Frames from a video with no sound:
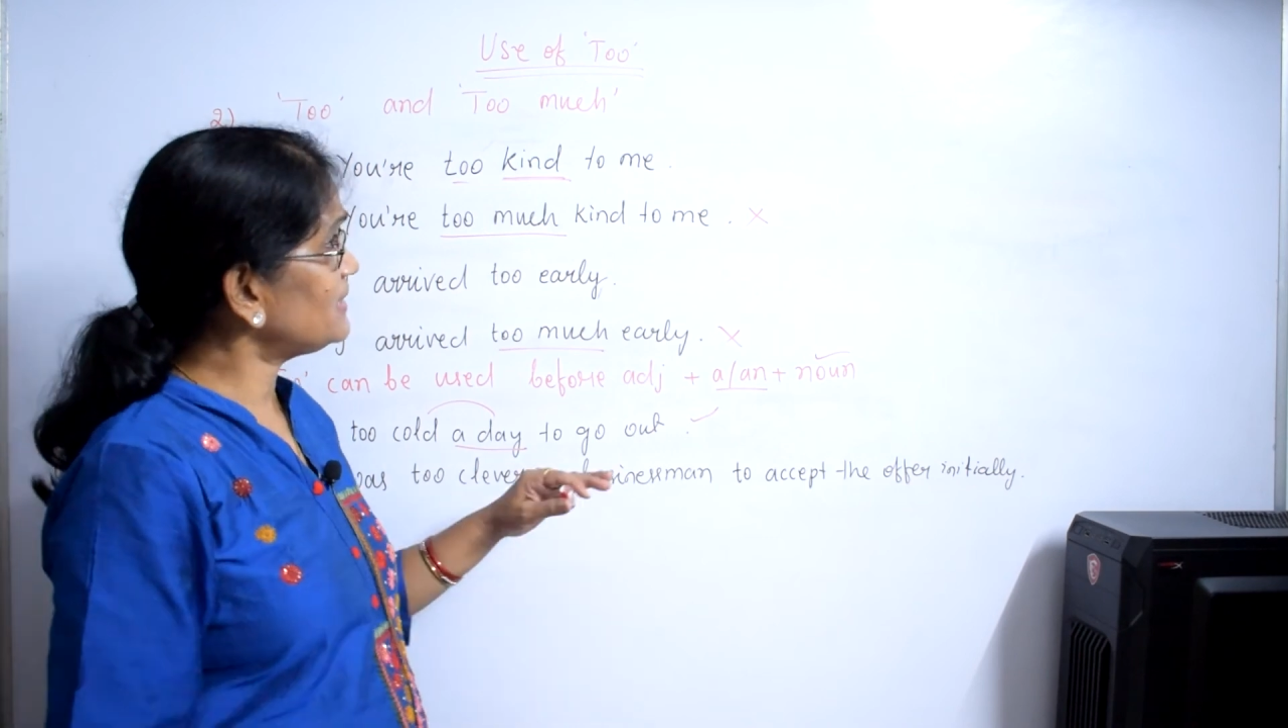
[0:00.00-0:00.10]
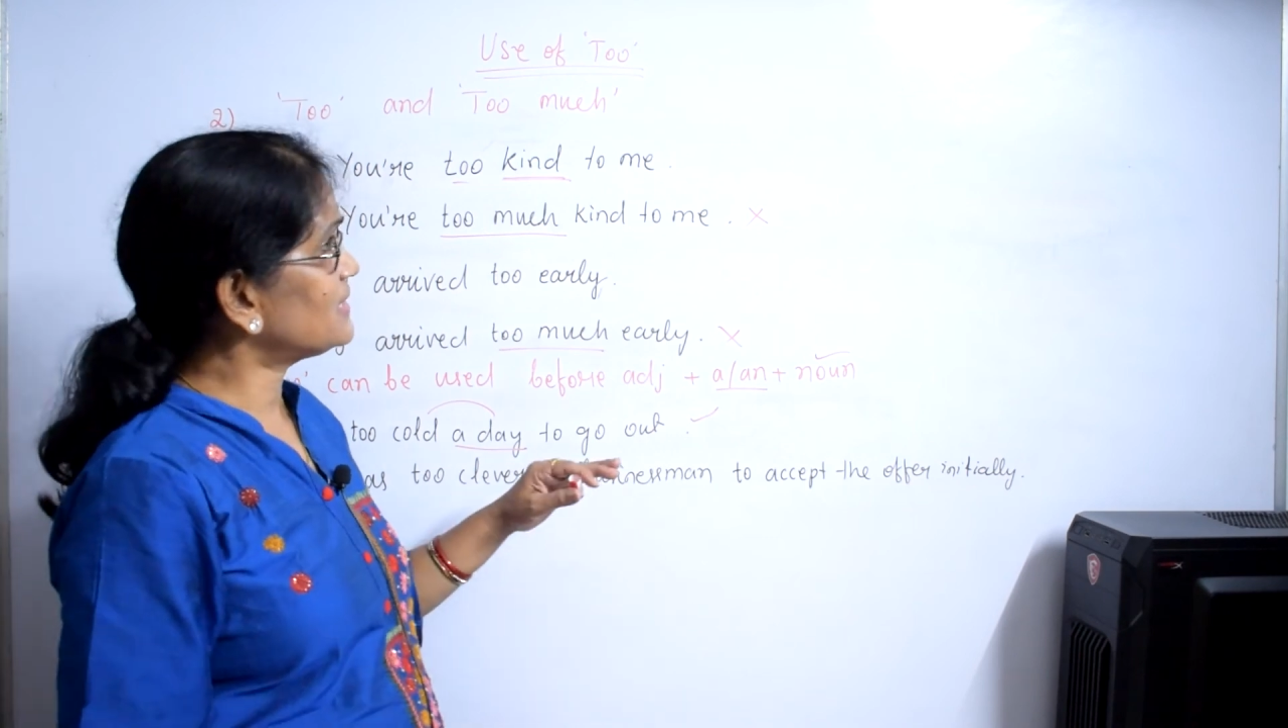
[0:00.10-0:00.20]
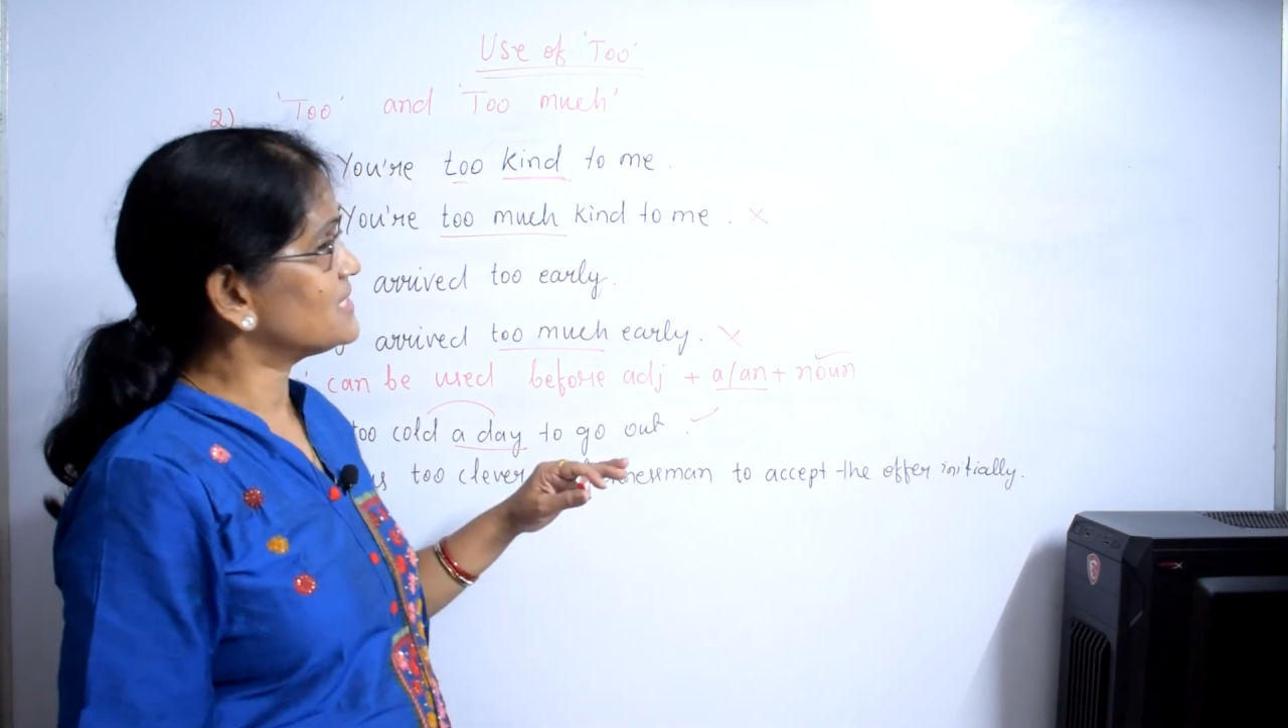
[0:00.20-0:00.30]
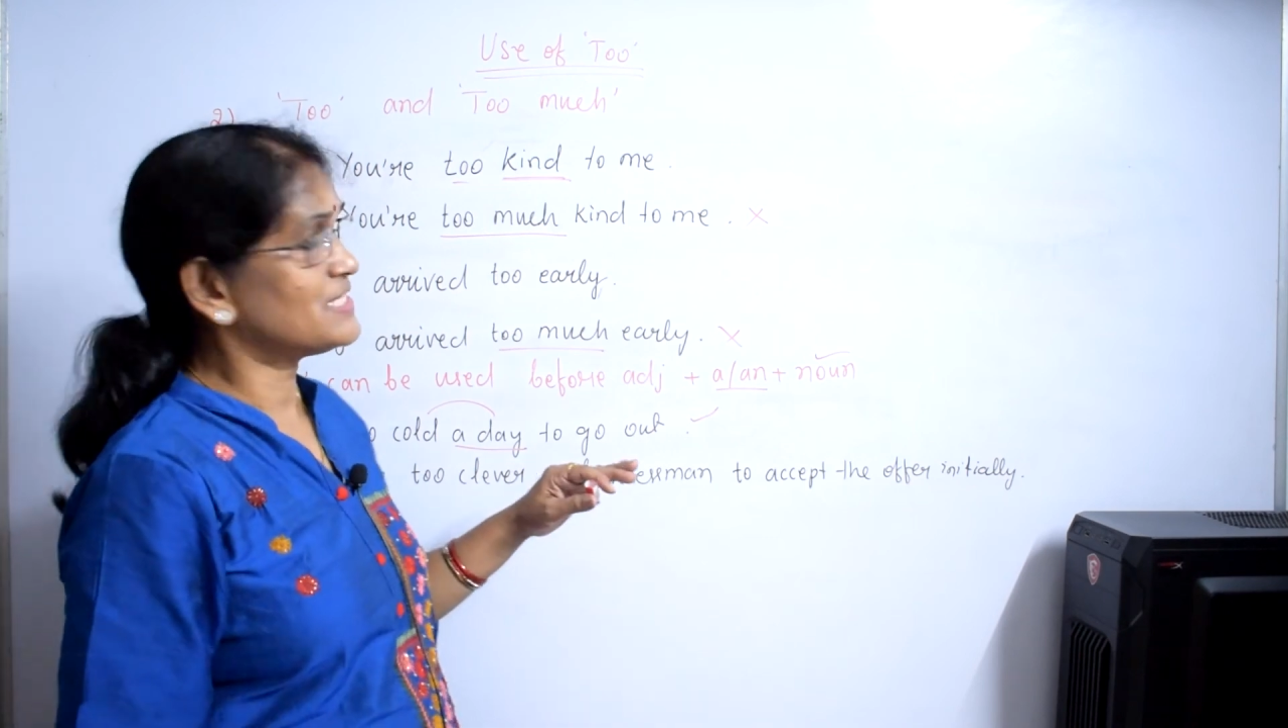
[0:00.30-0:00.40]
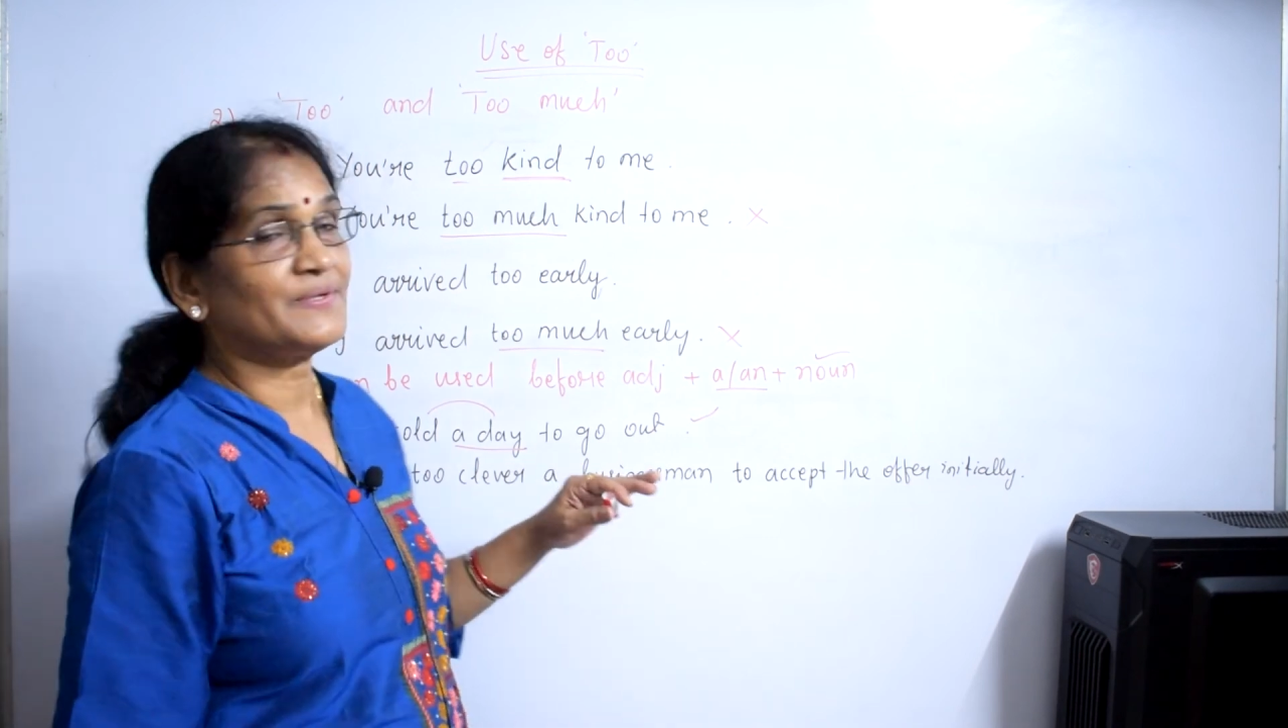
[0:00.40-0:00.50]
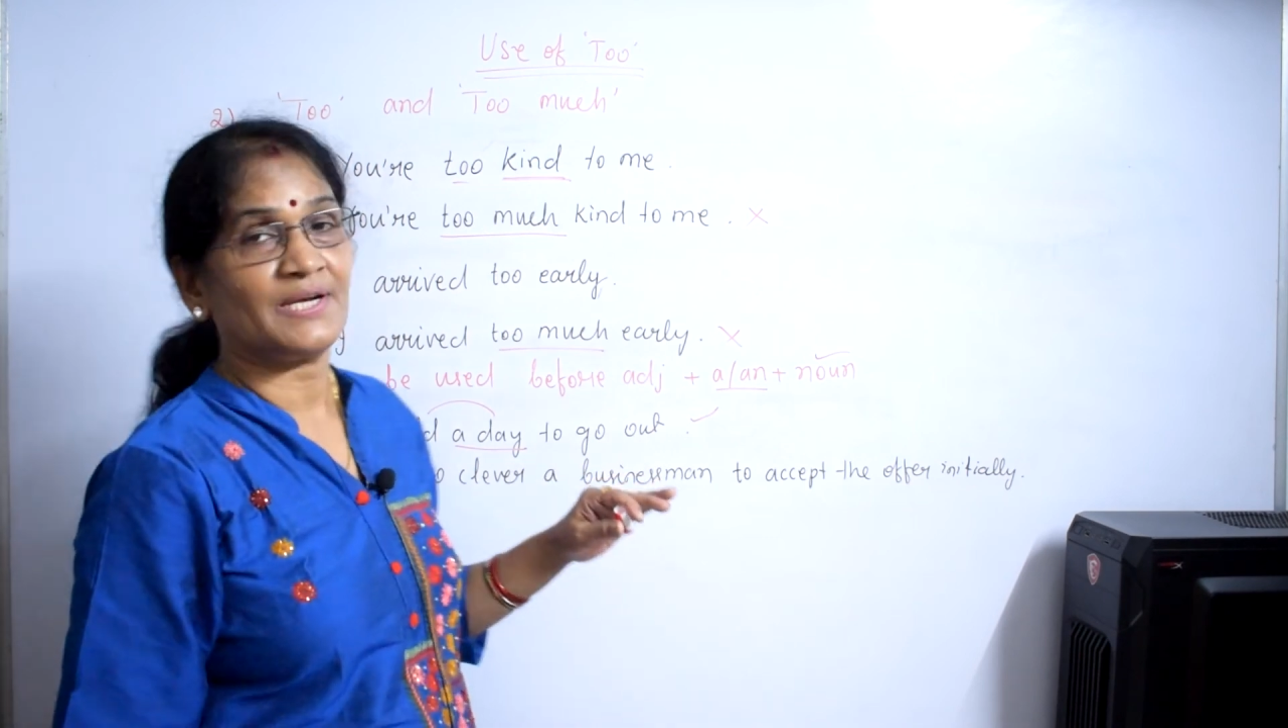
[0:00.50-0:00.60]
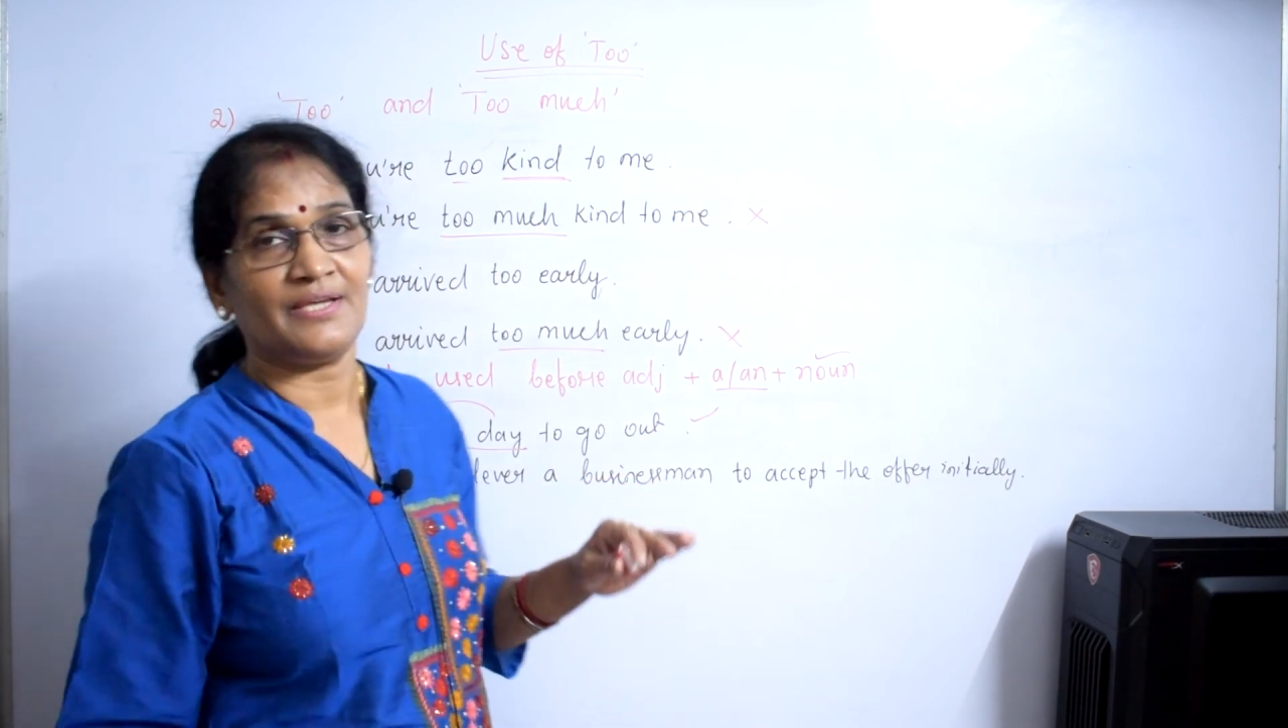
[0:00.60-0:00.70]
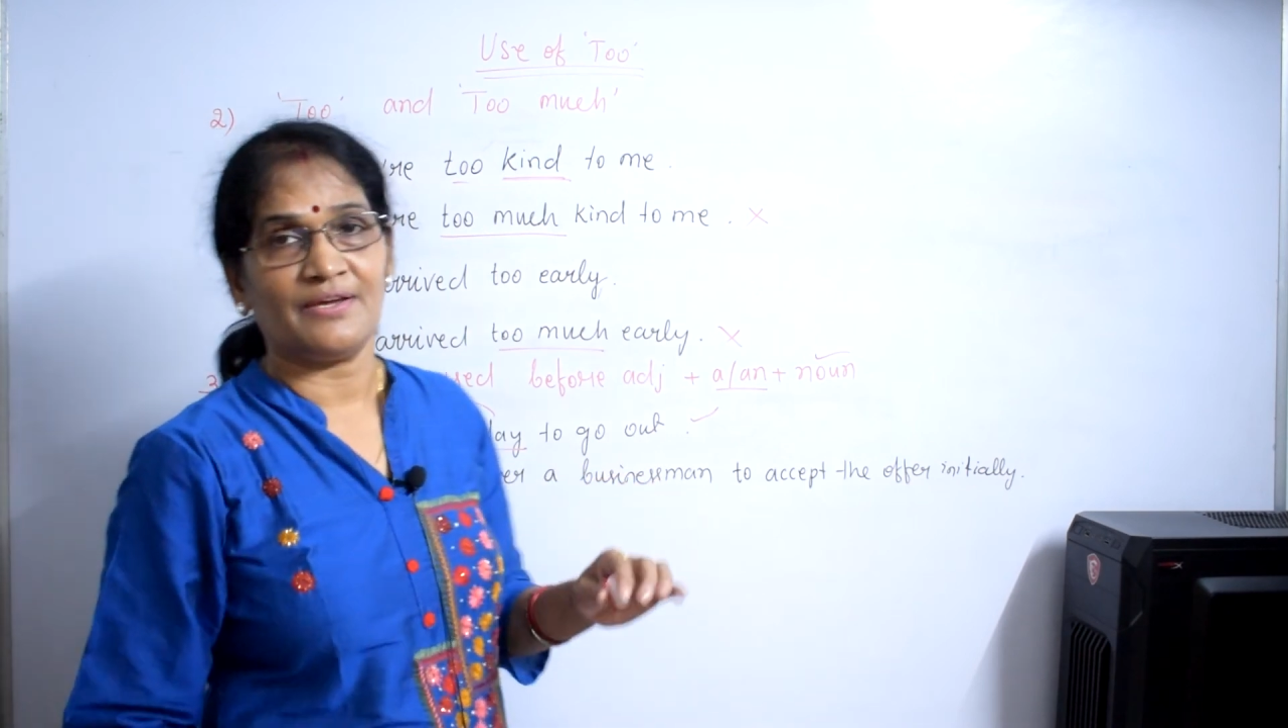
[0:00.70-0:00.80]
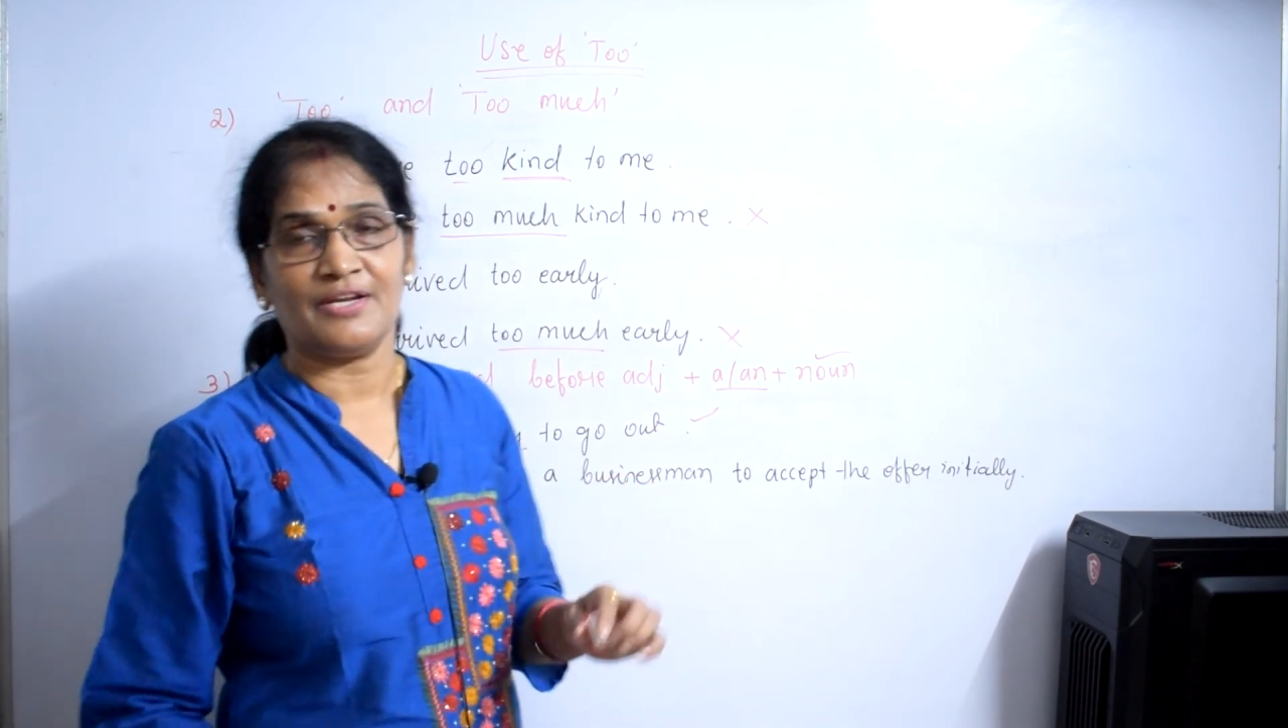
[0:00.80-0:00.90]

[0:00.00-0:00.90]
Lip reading: concept clear.